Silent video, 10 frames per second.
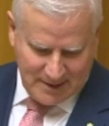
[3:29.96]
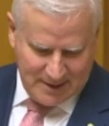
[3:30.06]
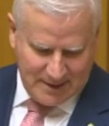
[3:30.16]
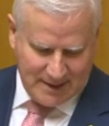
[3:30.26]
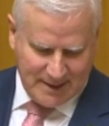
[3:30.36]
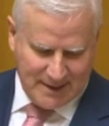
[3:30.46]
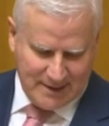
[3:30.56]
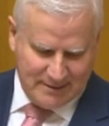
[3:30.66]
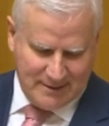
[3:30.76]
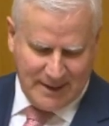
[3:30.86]

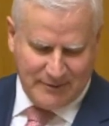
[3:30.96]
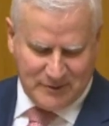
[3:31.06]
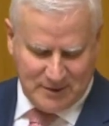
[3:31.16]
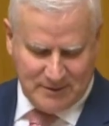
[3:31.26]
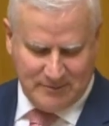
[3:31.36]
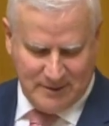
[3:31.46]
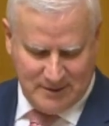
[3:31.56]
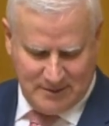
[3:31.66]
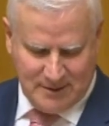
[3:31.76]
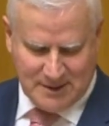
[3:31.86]
After
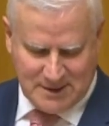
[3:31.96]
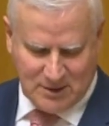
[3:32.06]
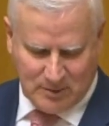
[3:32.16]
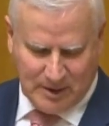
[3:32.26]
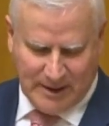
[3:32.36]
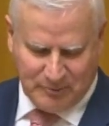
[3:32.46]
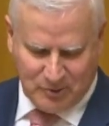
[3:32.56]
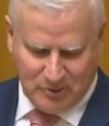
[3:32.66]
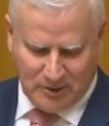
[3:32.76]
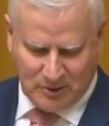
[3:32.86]
considerable
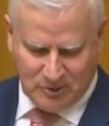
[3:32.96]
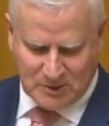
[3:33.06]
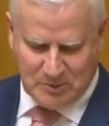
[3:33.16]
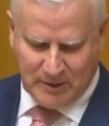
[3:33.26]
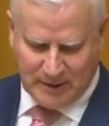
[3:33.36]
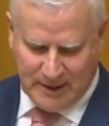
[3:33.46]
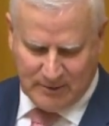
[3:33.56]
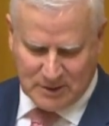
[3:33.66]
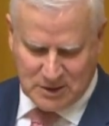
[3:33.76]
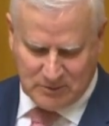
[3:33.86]
uproar and calls by the
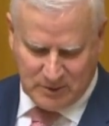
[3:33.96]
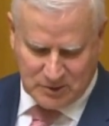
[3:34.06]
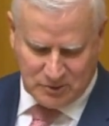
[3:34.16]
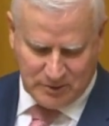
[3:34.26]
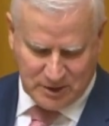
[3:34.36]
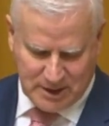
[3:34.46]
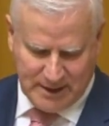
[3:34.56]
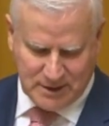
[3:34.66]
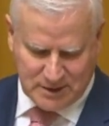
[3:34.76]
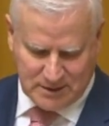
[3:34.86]
coalition to withdraw the
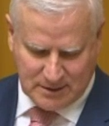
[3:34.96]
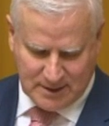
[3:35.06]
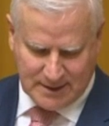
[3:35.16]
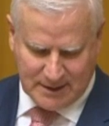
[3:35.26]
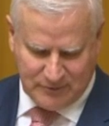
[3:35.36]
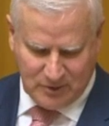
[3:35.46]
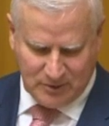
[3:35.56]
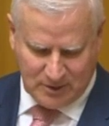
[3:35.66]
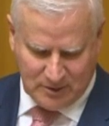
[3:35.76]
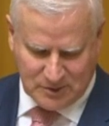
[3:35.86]
changes and conduct
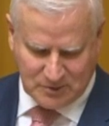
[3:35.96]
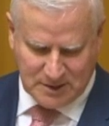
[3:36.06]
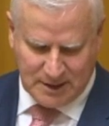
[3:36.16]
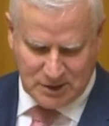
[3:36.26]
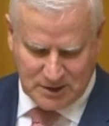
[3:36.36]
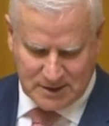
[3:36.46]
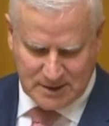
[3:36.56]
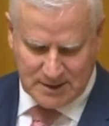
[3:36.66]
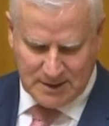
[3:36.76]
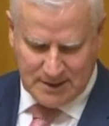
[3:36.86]
further consultations,
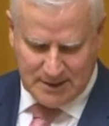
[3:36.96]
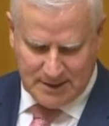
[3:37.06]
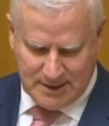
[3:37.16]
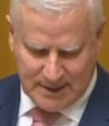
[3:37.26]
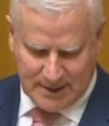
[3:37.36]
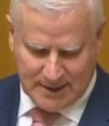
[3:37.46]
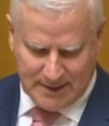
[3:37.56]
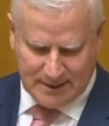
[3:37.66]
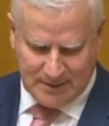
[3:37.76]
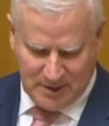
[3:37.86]

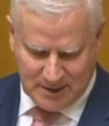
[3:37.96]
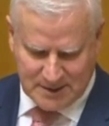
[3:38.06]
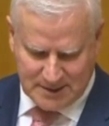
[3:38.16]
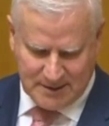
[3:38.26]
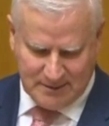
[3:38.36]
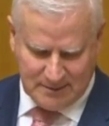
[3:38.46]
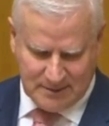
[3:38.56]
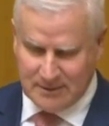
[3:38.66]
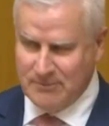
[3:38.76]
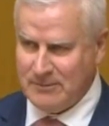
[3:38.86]
the minister,
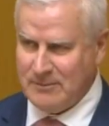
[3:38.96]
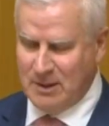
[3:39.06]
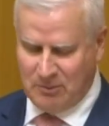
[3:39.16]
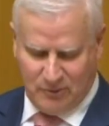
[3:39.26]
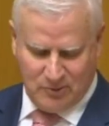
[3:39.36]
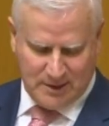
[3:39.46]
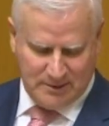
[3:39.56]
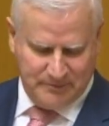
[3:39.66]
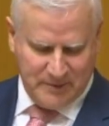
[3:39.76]
the member for Whitlam,